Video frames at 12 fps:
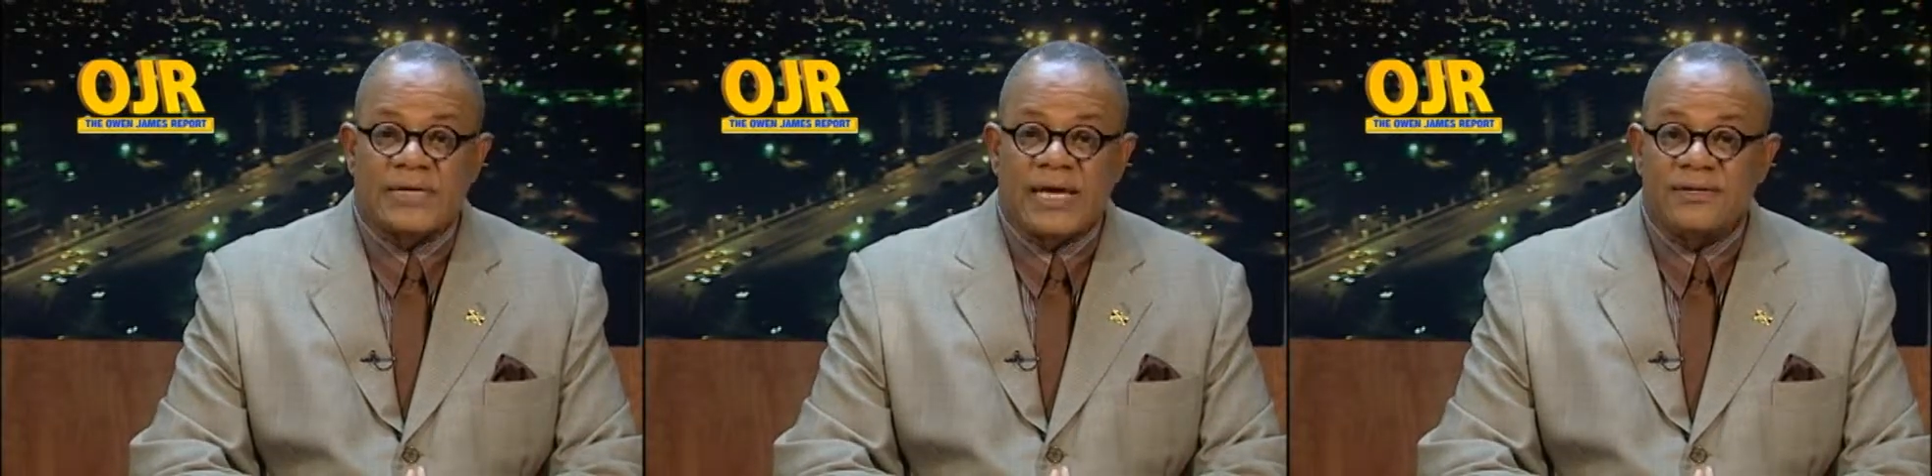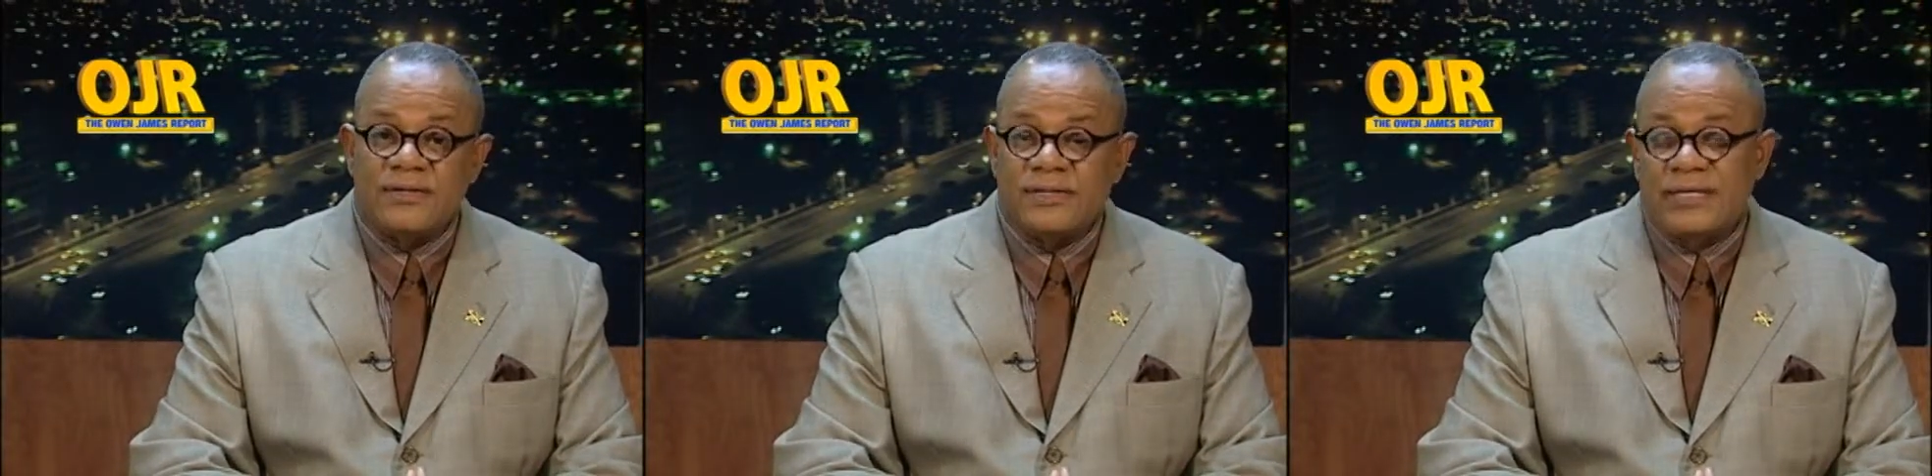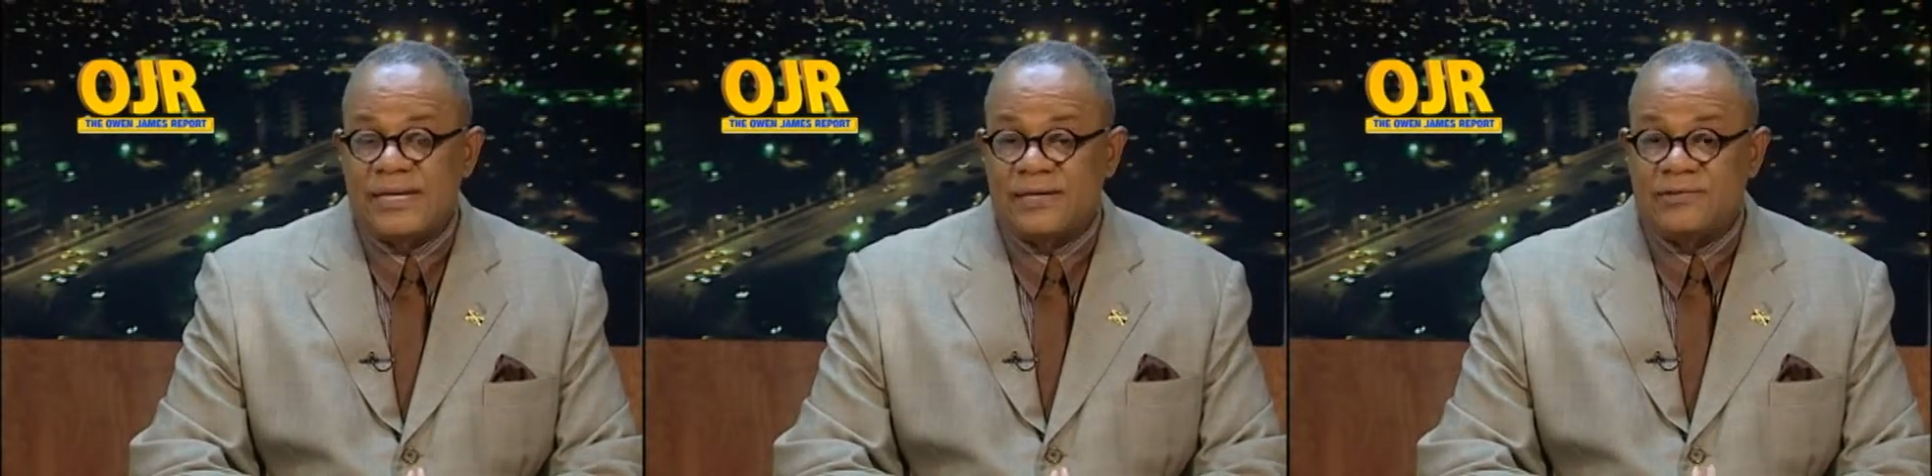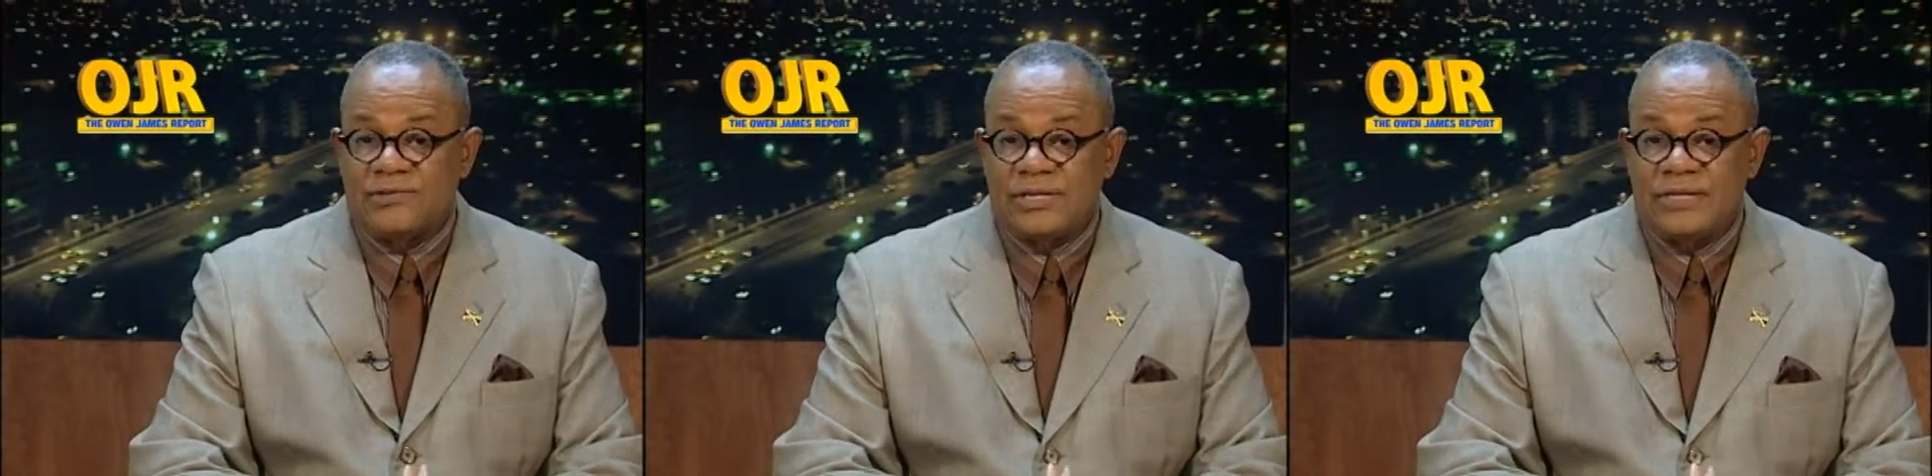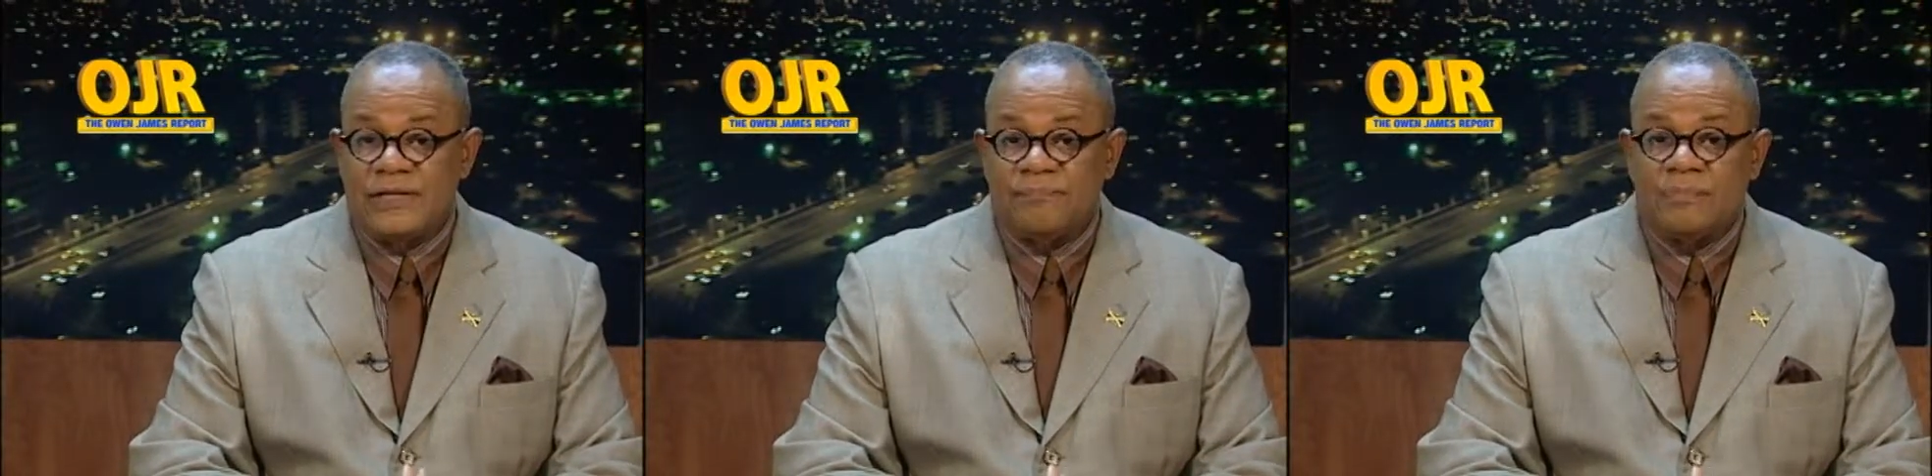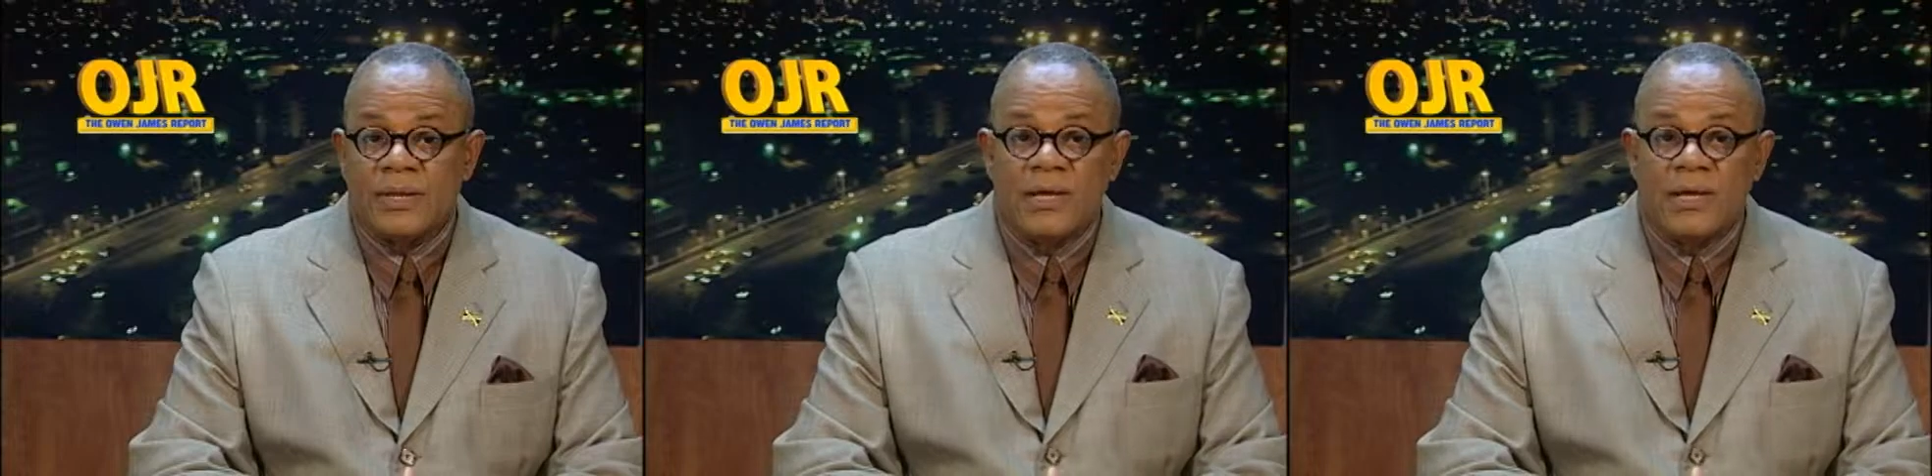and D&G,